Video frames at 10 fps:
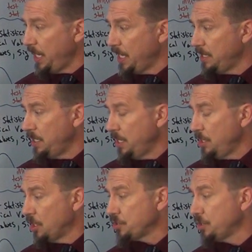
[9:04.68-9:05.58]
and
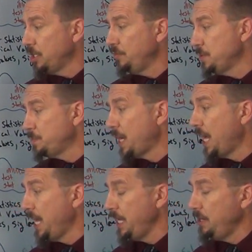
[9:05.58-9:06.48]
the alternative was
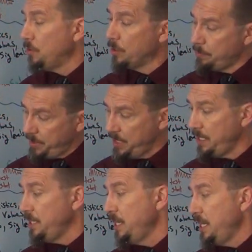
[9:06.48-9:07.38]
pi or
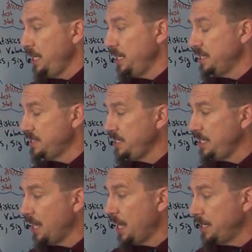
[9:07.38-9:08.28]
p is
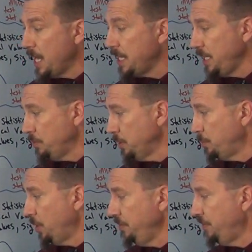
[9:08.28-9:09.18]
uh, not equal to
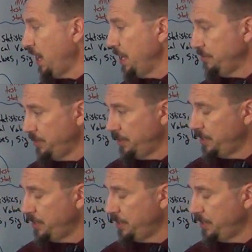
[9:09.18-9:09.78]
0.5.